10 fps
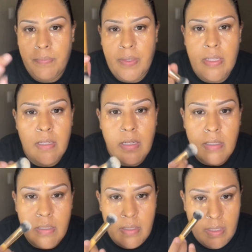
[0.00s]
It's a
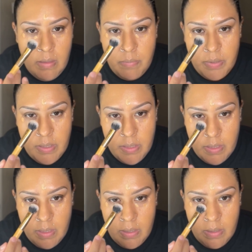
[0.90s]
concealer brush,
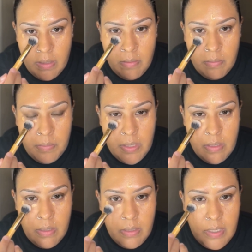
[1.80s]
and then I'm just
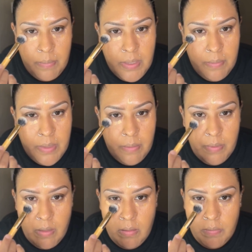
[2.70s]
gonna tap, tap, tap
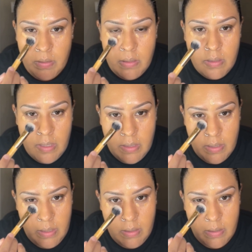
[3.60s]
all over this
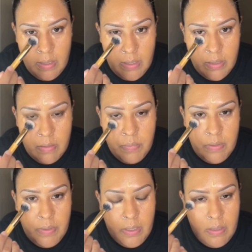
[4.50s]
concealer that I just put
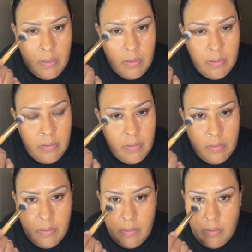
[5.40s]
right here,
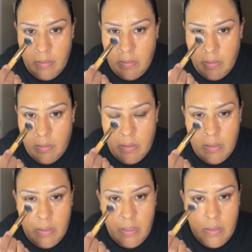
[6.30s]

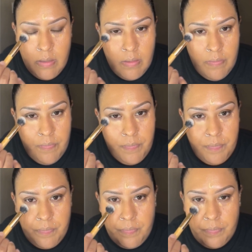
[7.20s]
just like so.
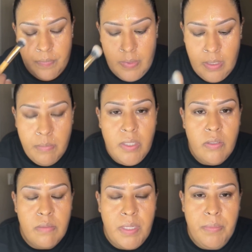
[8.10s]
And let me
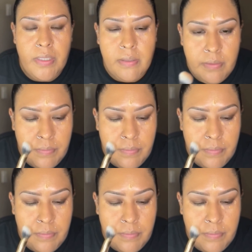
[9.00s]
use my mirror.